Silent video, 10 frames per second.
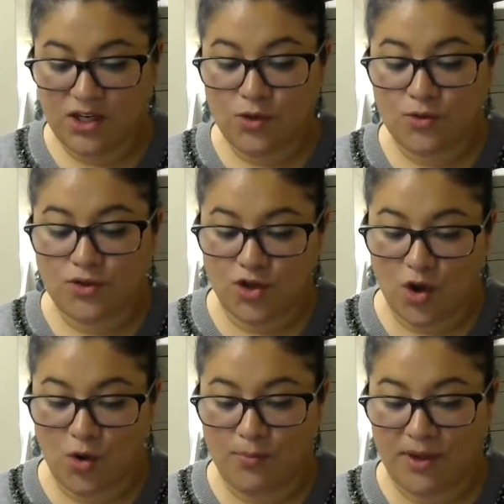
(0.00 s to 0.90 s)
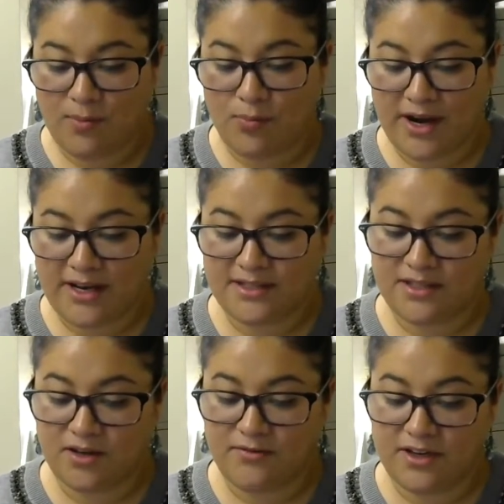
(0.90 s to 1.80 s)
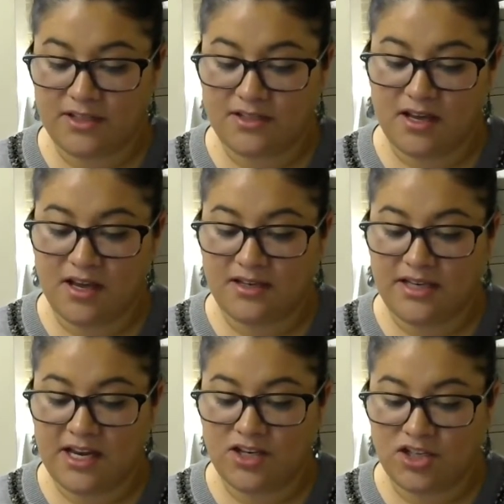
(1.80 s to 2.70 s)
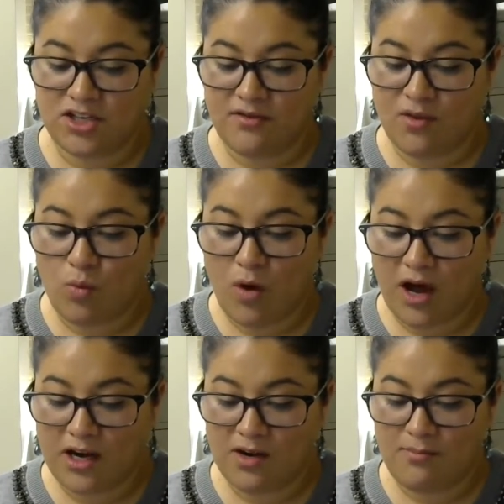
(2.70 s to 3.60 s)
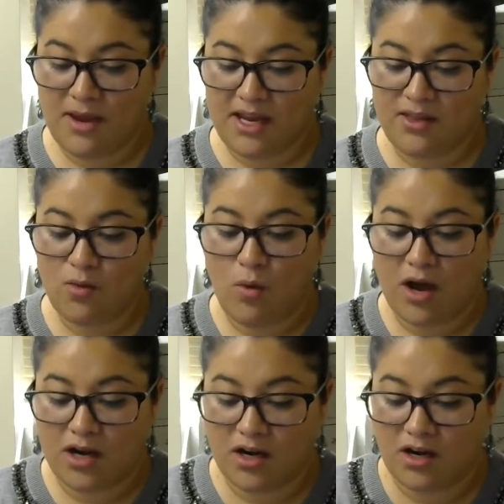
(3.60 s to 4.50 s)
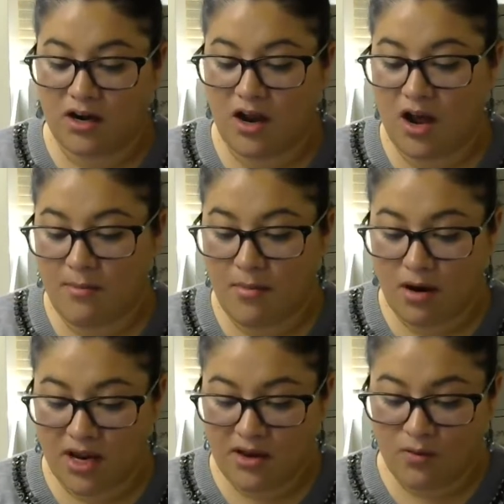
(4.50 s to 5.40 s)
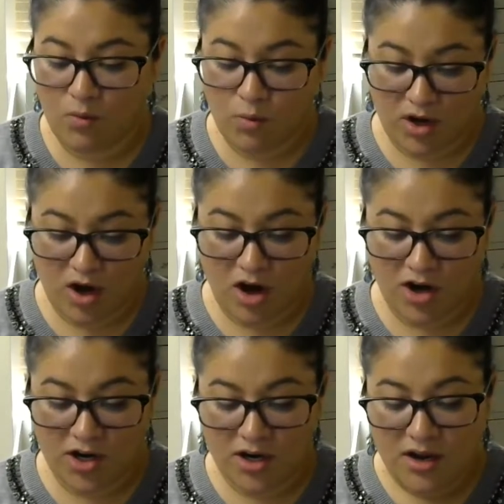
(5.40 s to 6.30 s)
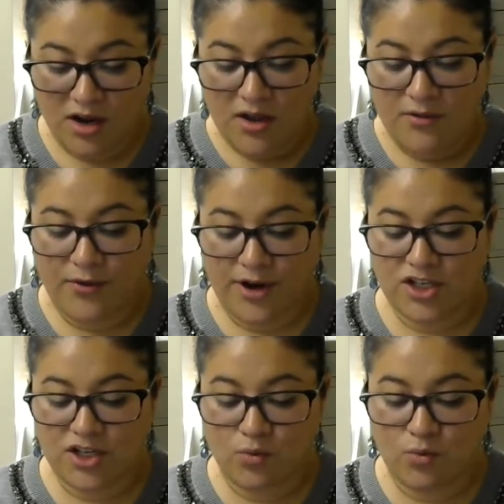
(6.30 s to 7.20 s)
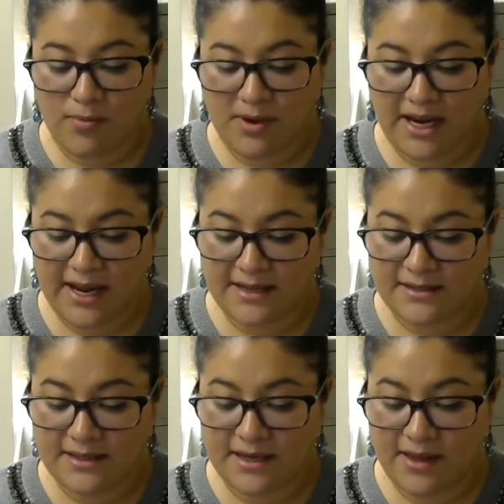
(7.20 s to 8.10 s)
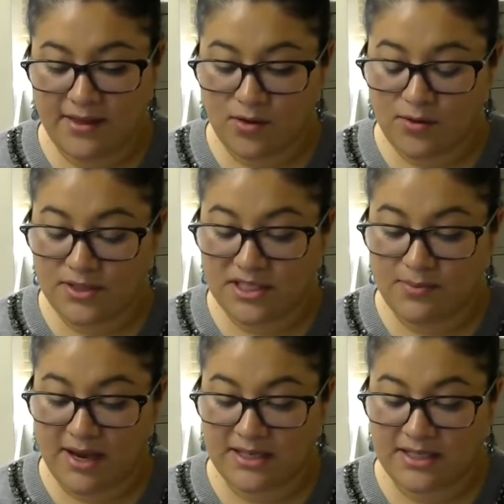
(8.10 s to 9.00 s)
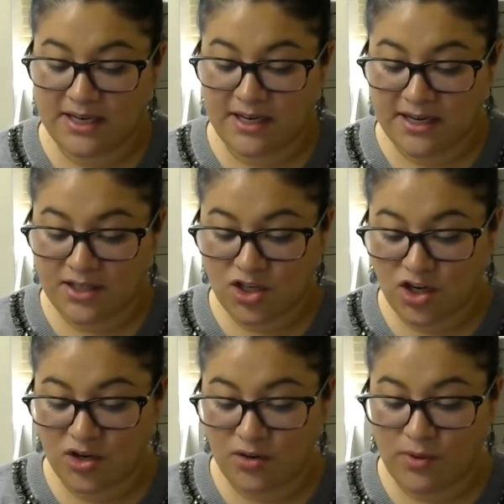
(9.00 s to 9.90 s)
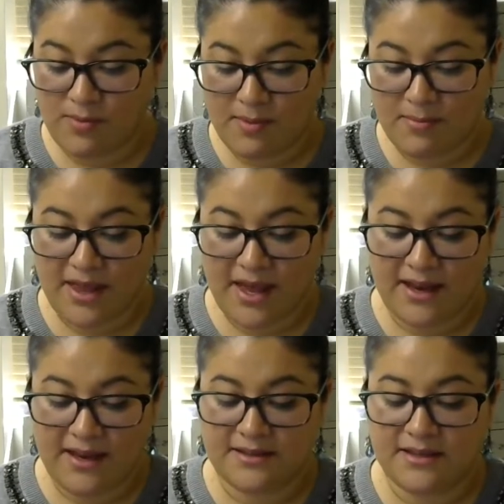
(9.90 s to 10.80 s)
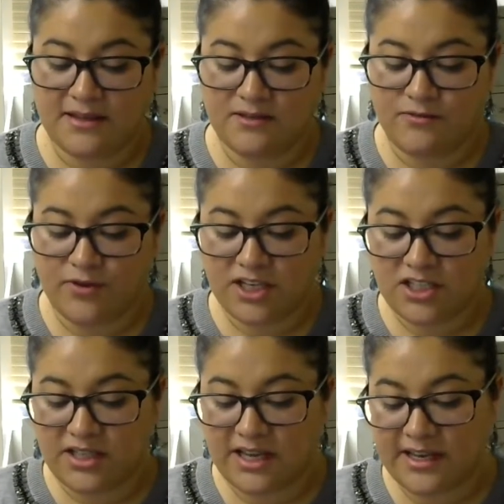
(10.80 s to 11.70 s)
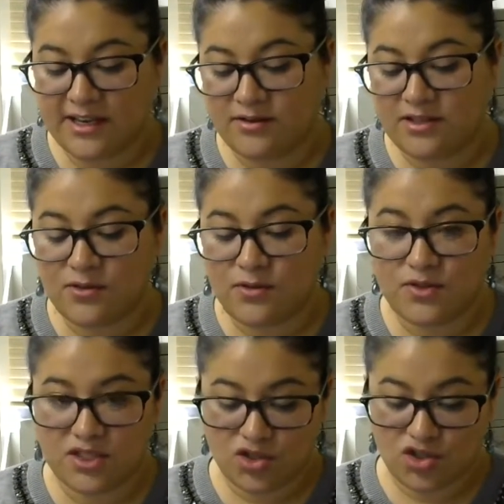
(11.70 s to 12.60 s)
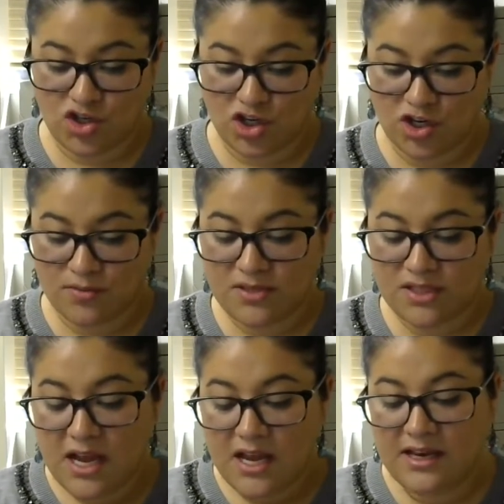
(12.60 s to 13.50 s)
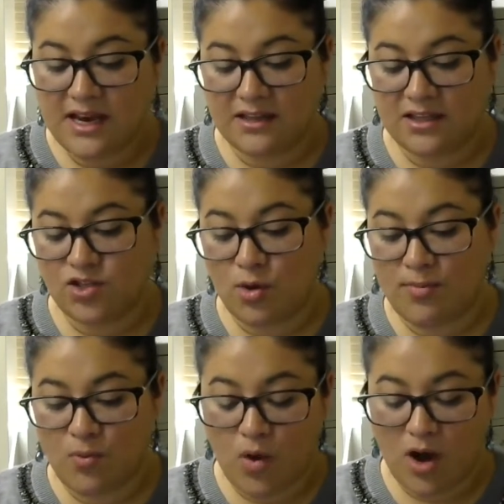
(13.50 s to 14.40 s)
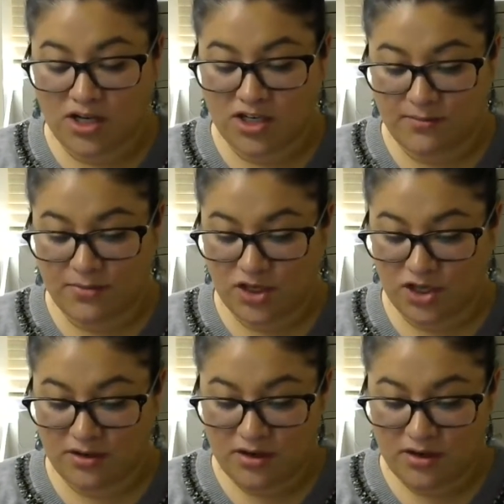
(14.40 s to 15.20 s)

Use soap. It breaks the surface tension of the water, making the water work harder. Friction, rubbing hands together, loosens bacteria and dirt. Remember that is friction that kills and loosens germs, not the soap and water temperature.